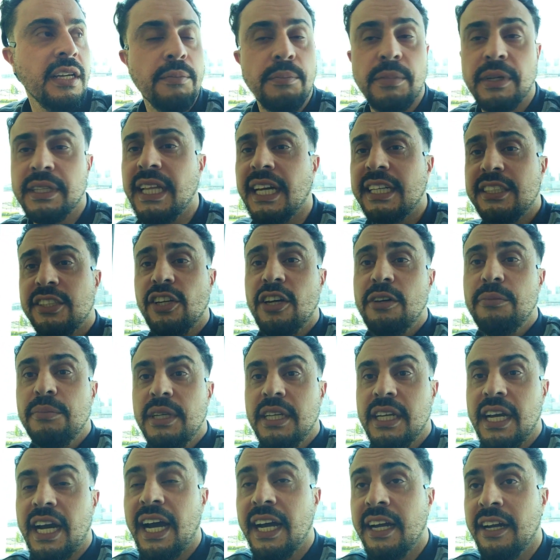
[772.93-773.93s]
but that's on
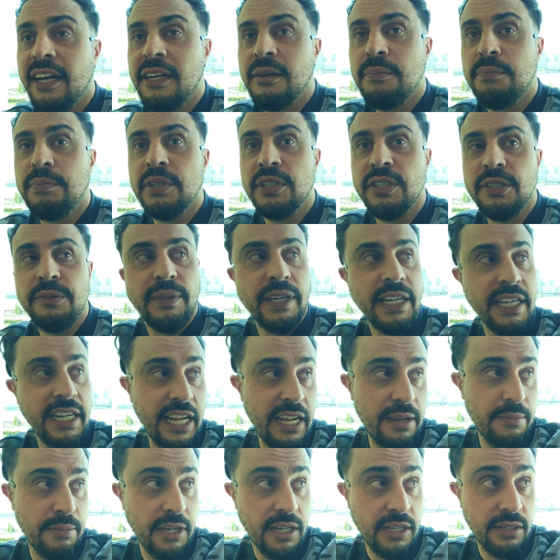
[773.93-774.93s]
me. I got to build my
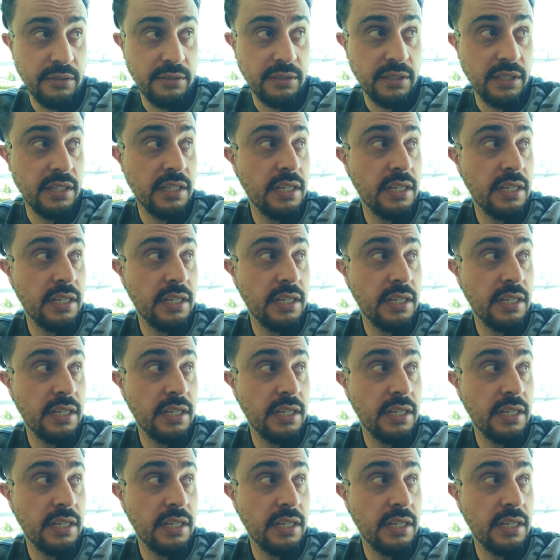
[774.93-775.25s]
name out.